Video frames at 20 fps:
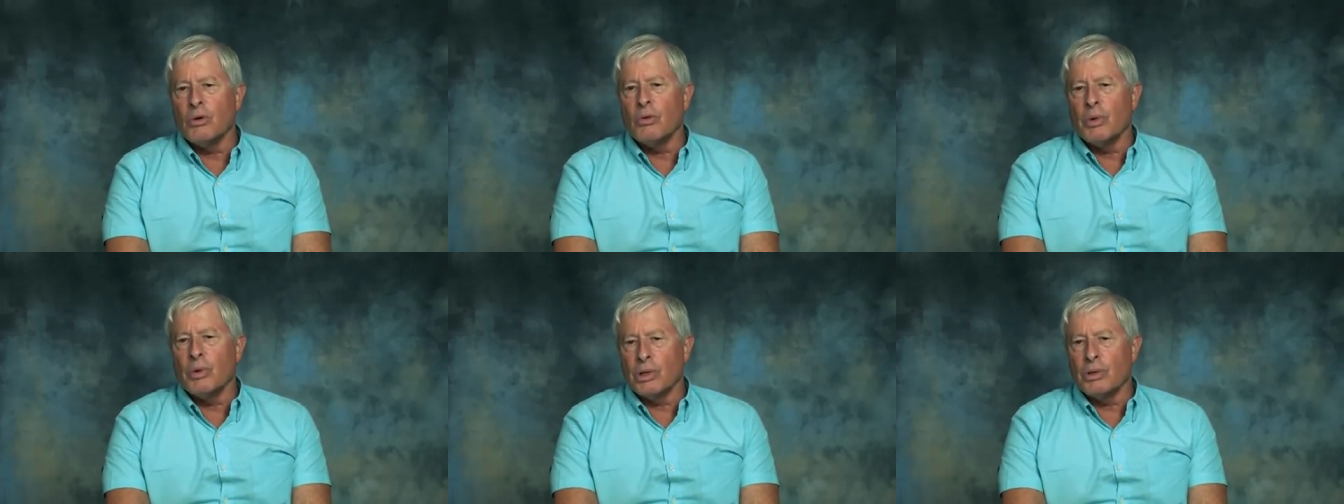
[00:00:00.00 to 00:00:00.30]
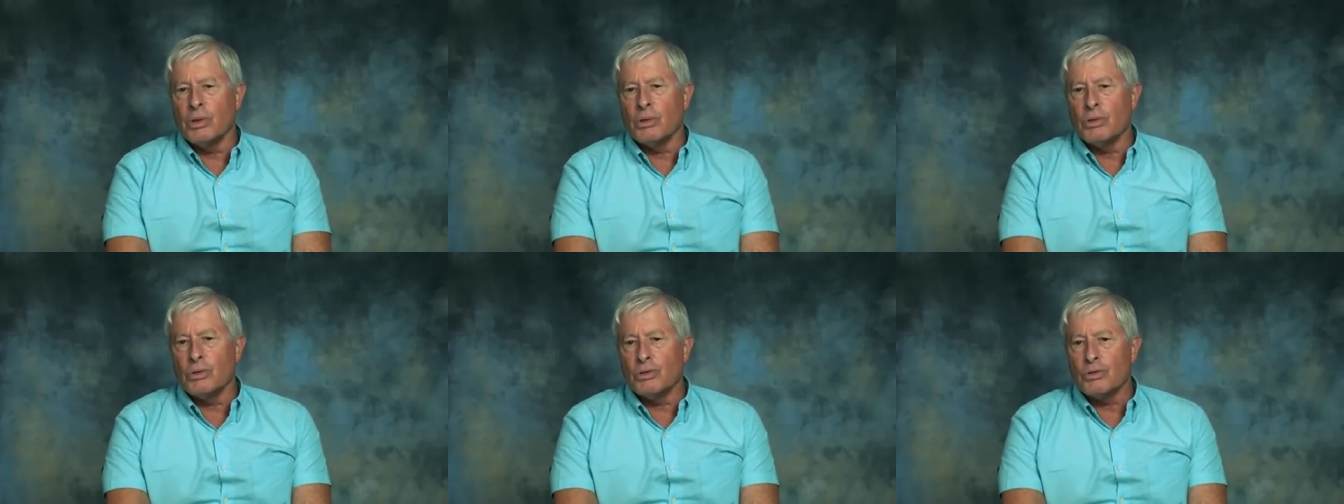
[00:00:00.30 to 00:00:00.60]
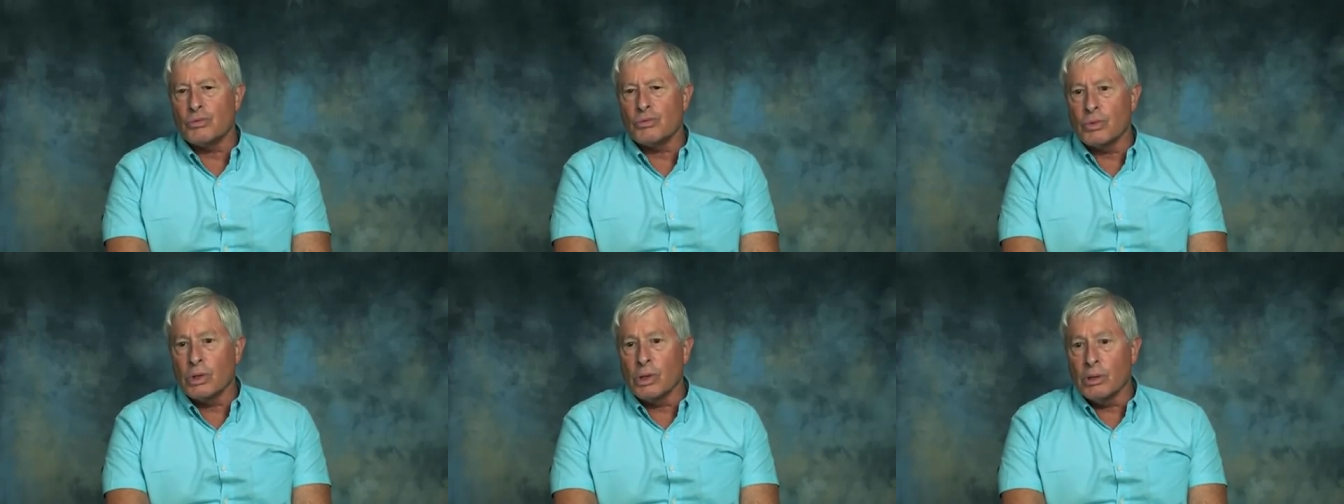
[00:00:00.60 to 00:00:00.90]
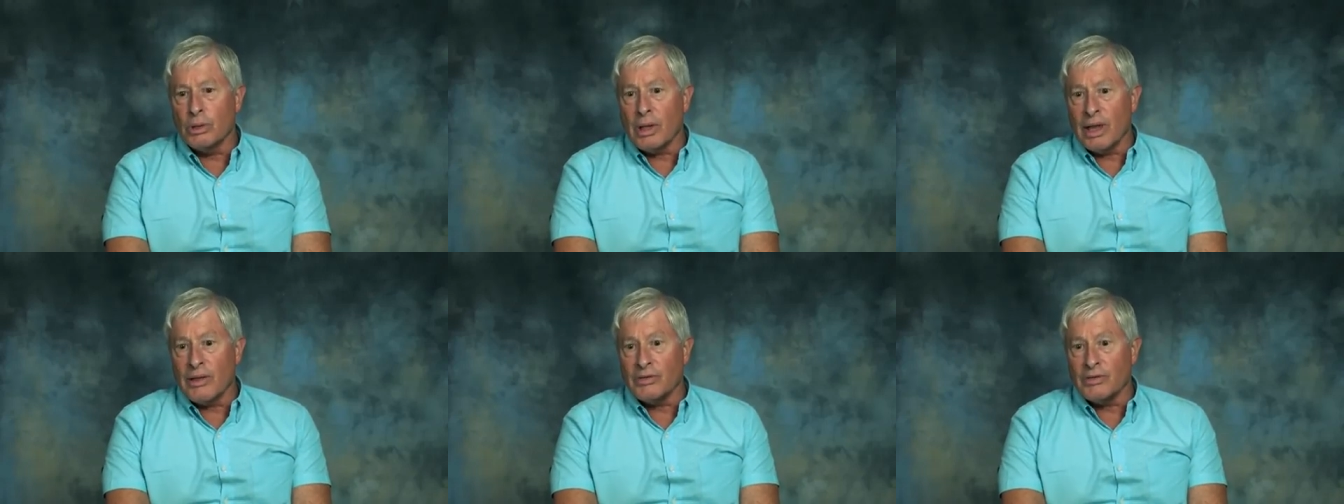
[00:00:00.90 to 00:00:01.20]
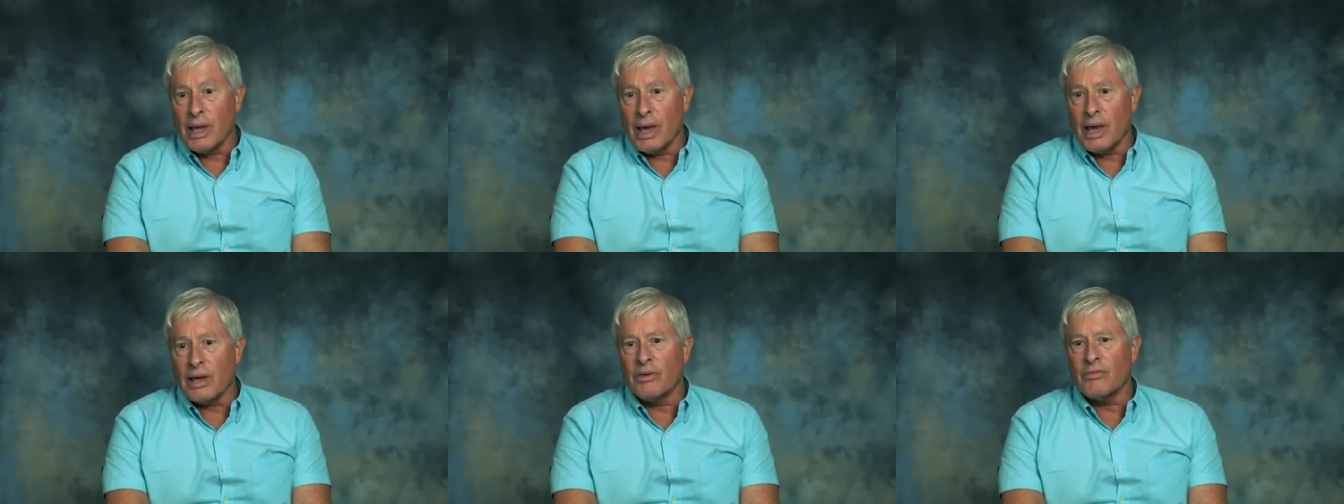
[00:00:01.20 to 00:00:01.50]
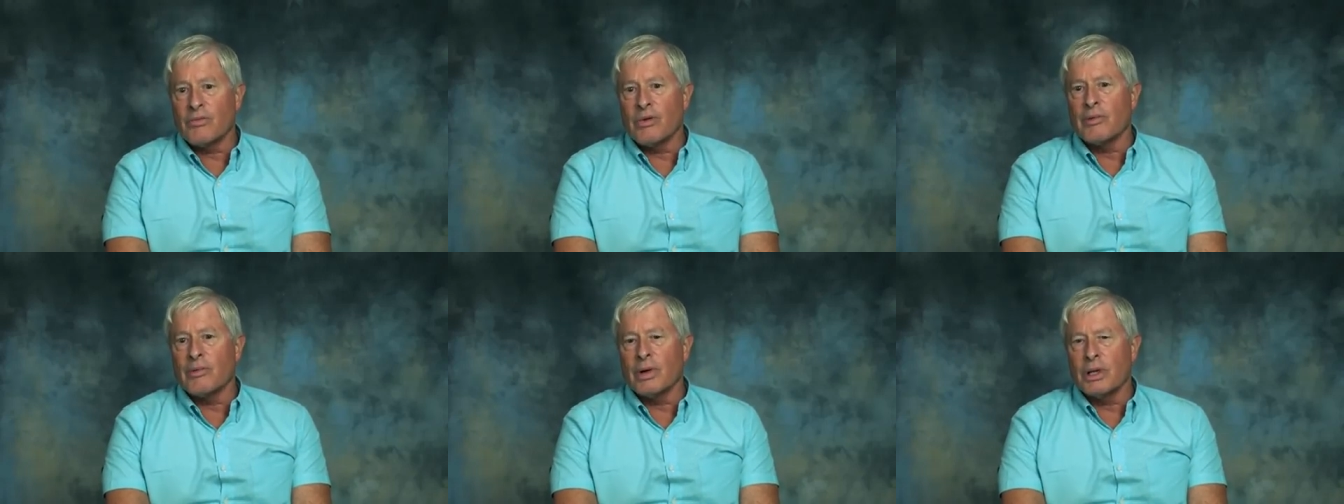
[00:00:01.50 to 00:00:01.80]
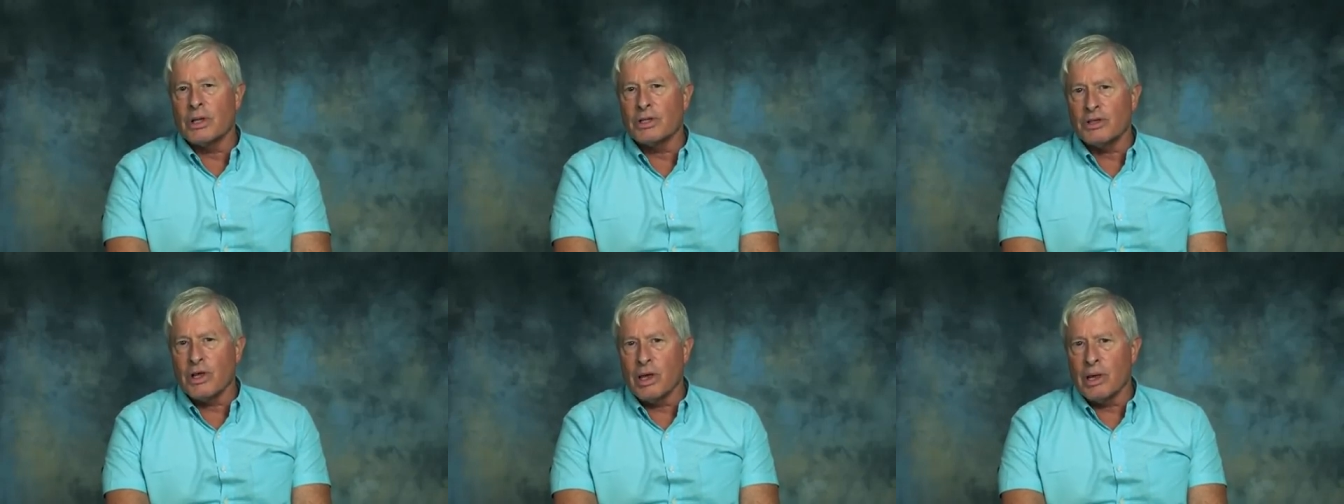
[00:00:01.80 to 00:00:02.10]
We'll use real life data for every
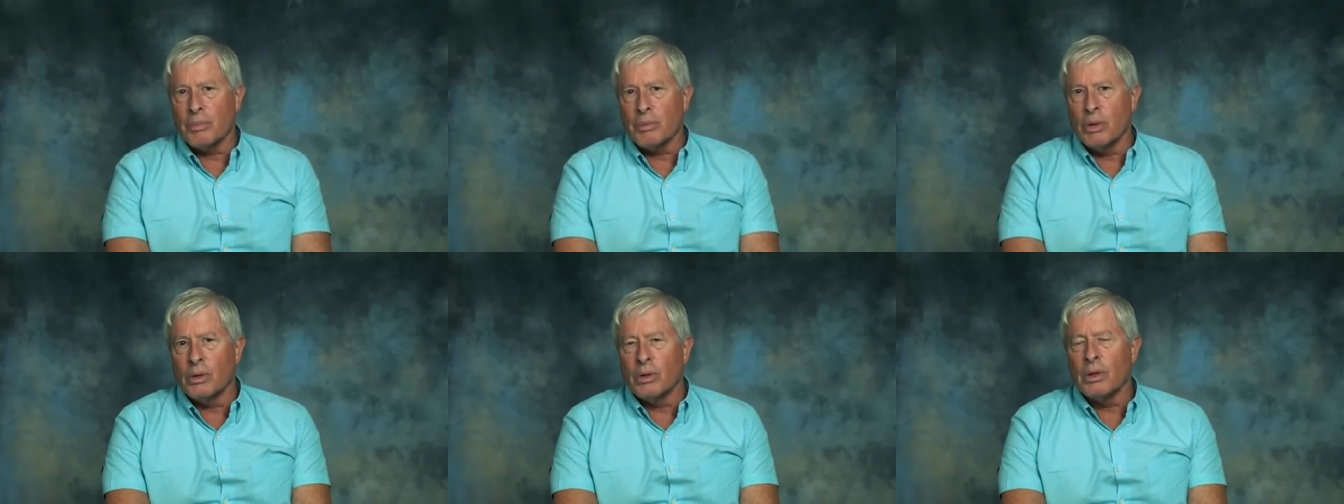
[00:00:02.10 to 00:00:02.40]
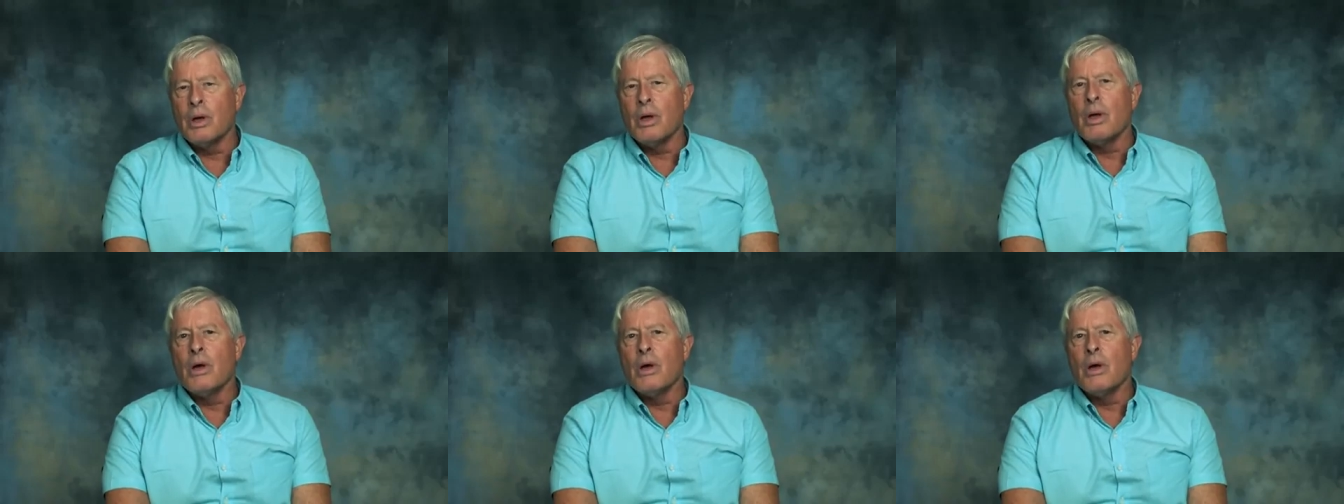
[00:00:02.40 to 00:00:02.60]
example.